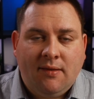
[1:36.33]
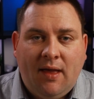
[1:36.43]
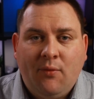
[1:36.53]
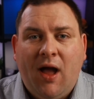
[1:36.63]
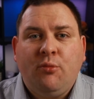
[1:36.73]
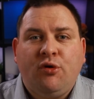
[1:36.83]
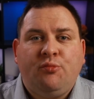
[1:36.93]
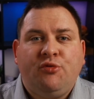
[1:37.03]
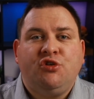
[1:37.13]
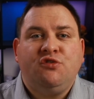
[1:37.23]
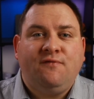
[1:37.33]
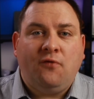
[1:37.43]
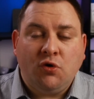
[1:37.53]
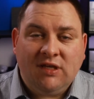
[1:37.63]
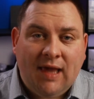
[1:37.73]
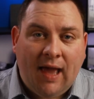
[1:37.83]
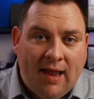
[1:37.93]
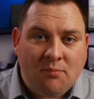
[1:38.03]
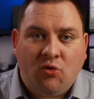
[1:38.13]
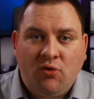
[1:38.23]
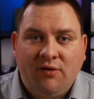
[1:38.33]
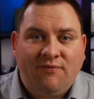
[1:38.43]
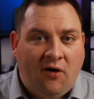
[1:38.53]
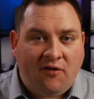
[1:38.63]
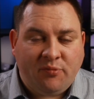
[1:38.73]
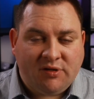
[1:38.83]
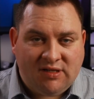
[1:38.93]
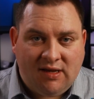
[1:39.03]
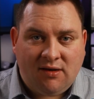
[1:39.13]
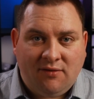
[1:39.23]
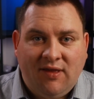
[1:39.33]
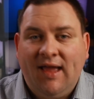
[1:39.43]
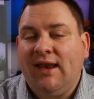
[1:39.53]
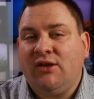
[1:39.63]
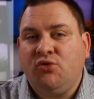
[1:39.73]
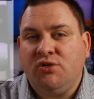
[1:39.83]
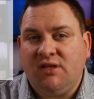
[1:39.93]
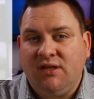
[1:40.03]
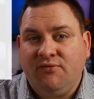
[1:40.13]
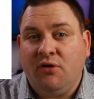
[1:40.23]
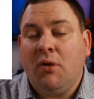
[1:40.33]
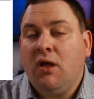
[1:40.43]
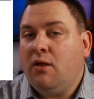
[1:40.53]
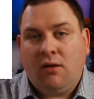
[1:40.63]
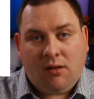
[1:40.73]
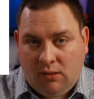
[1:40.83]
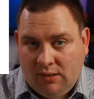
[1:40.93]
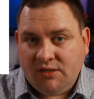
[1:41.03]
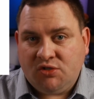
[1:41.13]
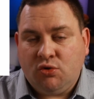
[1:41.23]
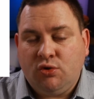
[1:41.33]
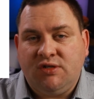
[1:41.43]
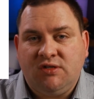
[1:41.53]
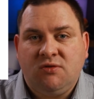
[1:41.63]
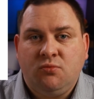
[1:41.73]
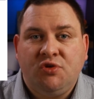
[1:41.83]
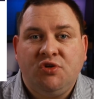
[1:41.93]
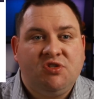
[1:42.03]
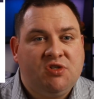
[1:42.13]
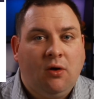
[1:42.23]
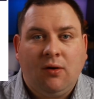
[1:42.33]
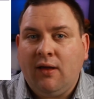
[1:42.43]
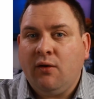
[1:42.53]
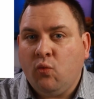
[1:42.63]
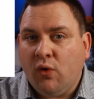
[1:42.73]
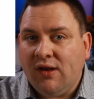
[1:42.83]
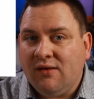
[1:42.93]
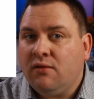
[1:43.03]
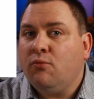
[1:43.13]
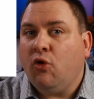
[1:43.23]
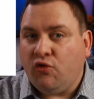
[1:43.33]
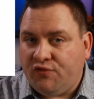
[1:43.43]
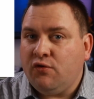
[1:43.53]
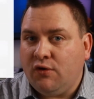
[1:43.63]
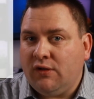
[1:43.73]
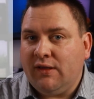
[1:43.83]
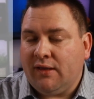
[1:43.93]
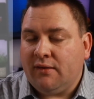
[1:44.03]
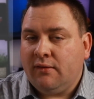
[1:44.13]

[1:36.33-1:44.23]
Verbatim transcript: They were able to produce 48.5% of their electricity from clean sources, which is solar, wind, also nuclear.